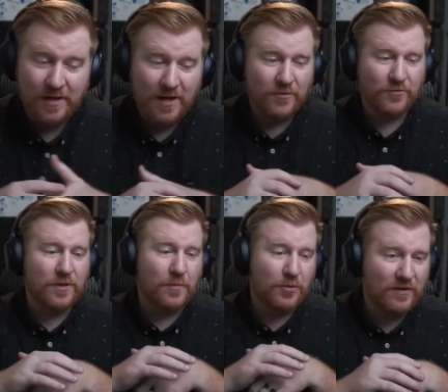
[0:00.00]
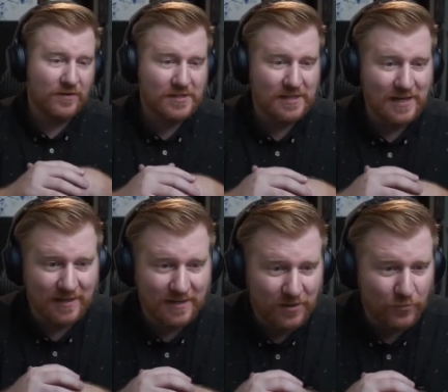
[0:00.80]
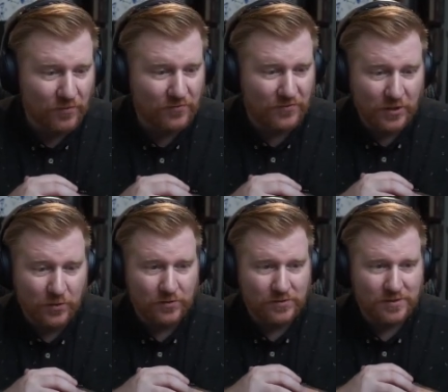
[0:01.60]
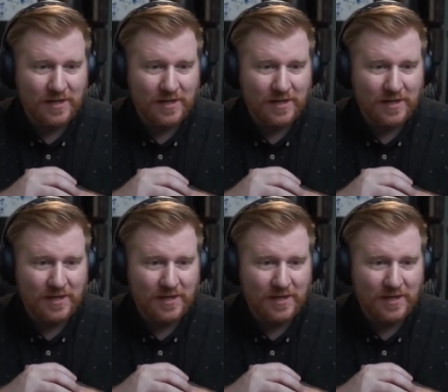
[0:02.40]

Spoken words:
through the previous ink reviews,